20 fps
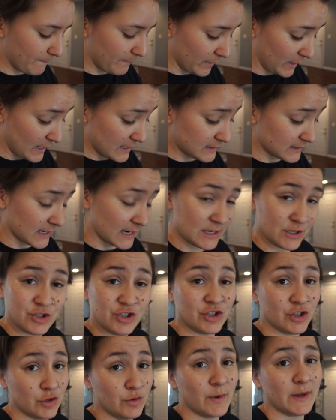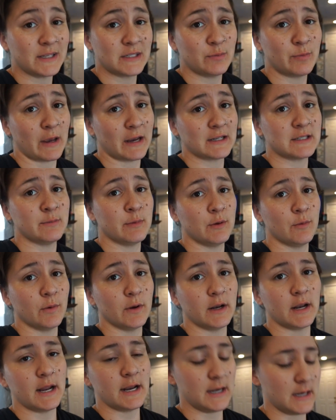but I do expect to be
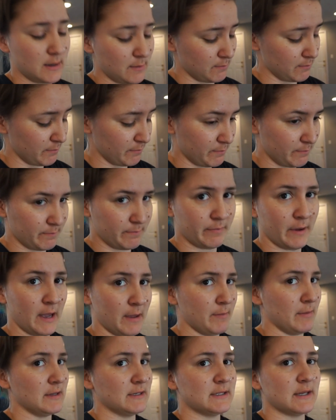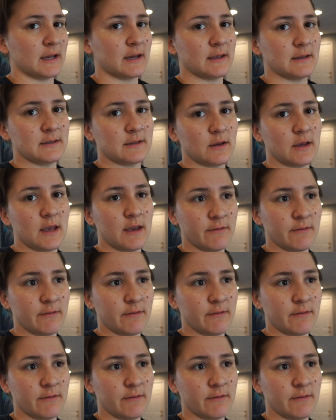190 by May 2nd,